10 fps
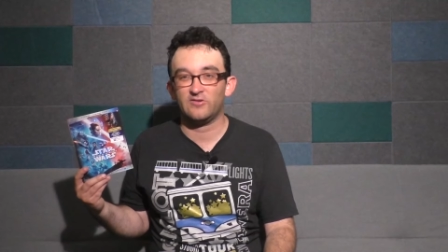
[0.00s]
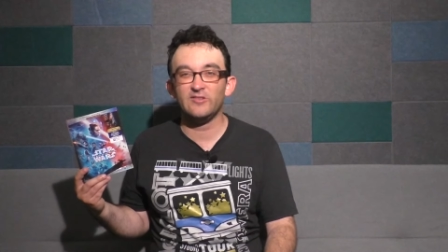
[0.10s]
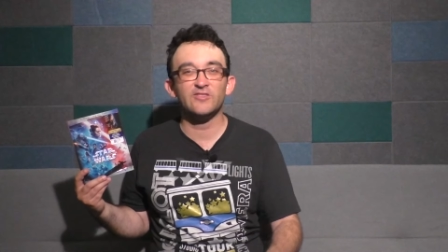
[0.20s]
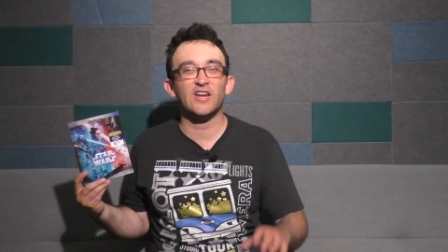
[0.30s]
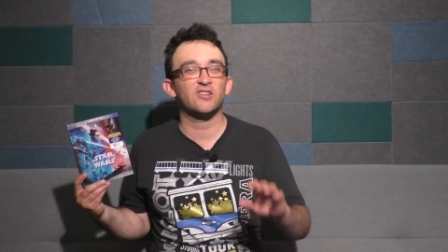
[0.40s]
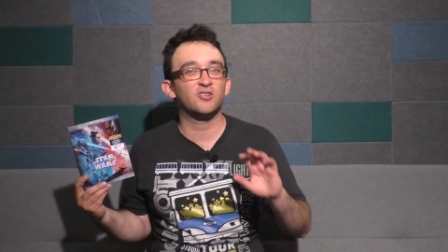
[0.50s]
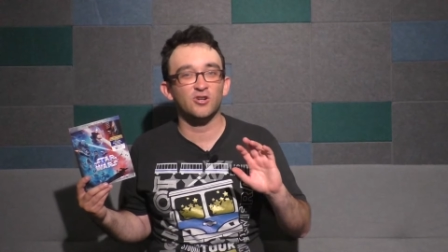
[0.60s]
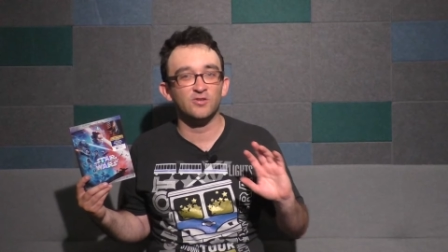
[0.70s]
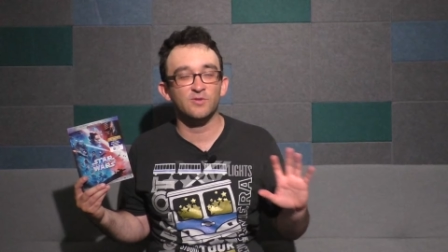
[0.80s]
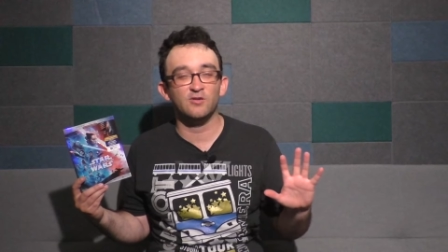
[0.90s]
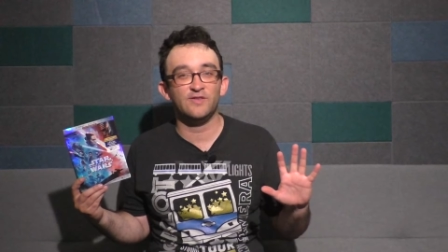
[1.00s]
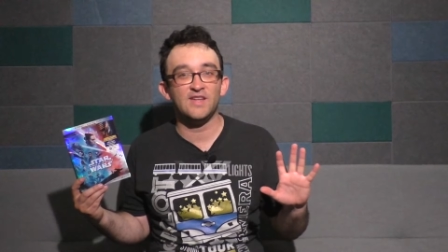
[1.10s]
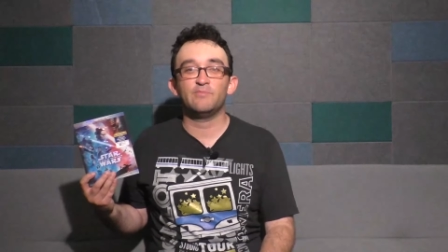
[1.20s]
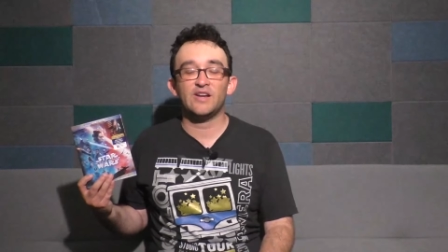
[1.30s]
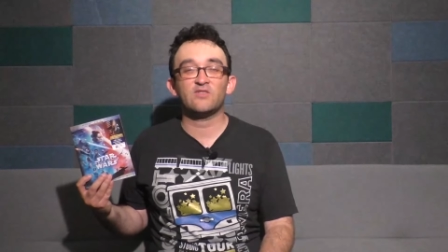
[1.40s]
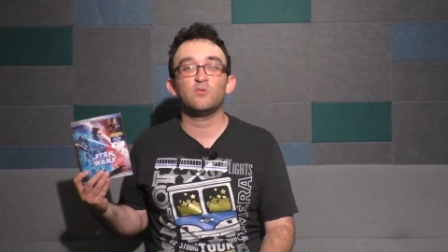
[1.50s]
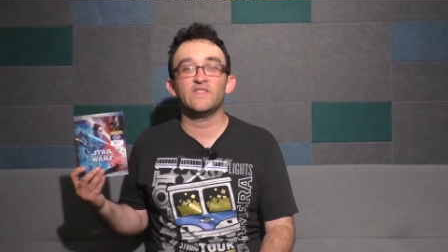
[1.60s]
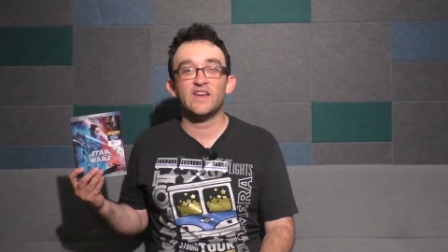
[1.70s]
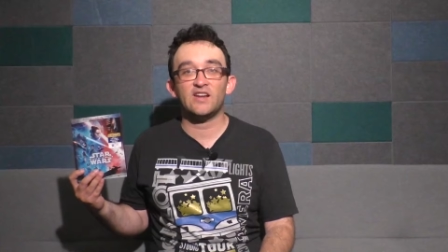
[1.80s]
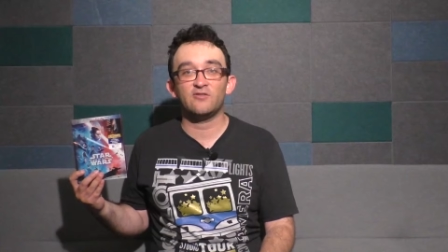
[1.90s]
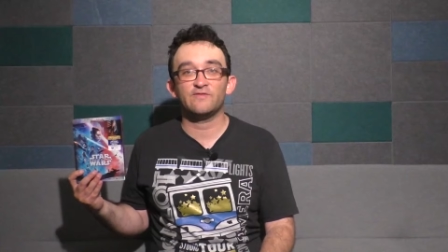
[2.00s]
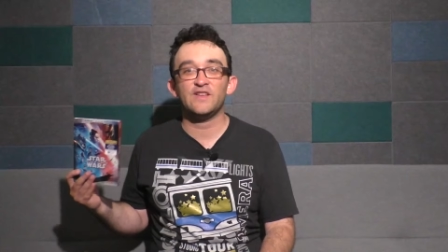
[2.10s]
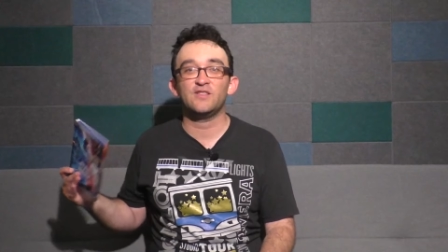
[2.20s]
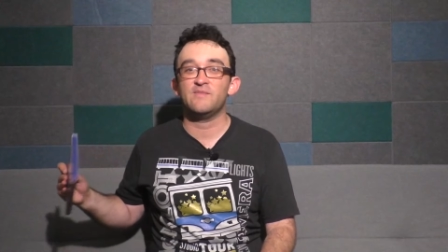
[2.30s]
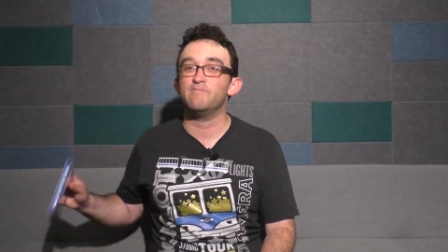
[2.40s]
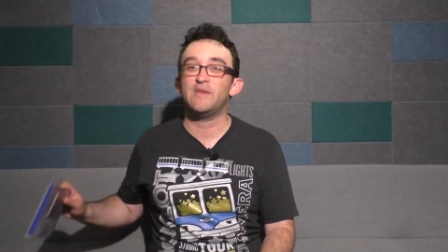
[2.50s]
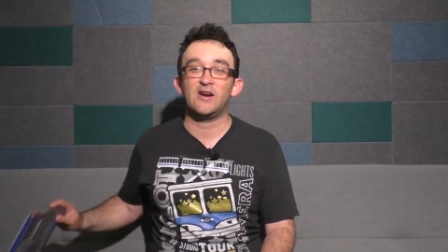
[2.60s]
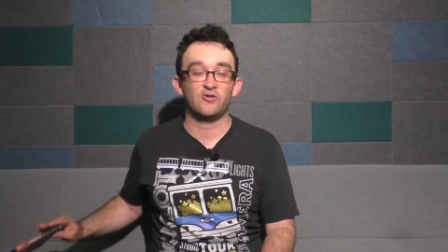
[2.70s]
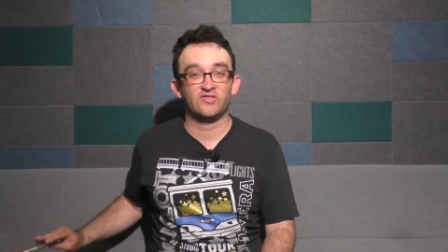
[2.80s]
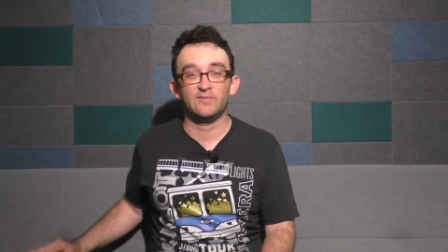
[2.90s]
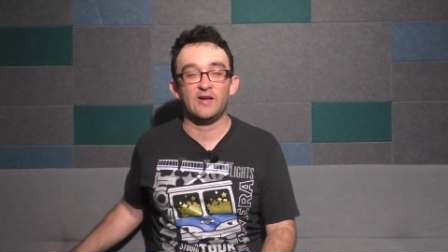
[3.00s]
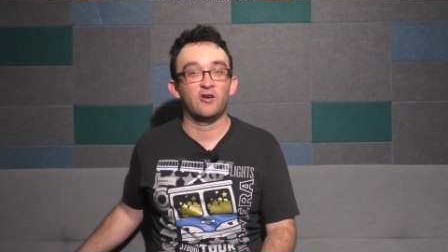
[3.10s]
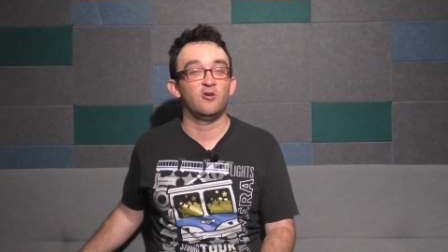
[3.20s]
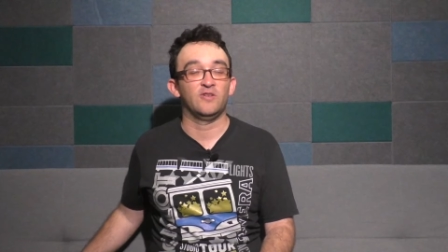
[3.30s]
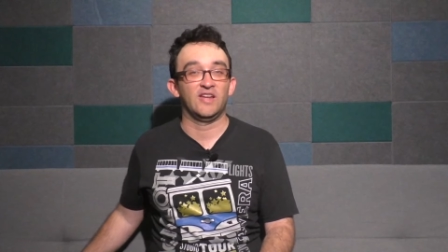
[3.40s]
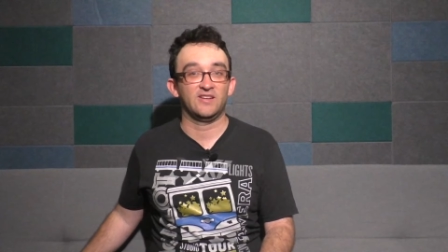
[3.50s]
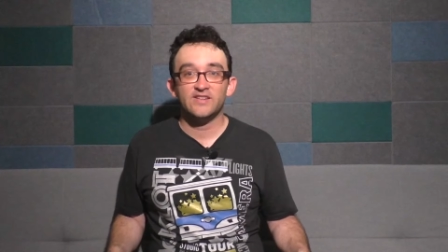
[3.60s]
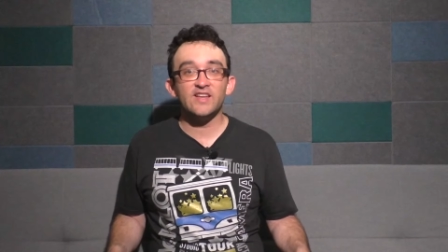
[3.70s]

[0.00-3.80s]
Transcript: Still not a good movie, but it's one that I don't feel embarrassed about owning.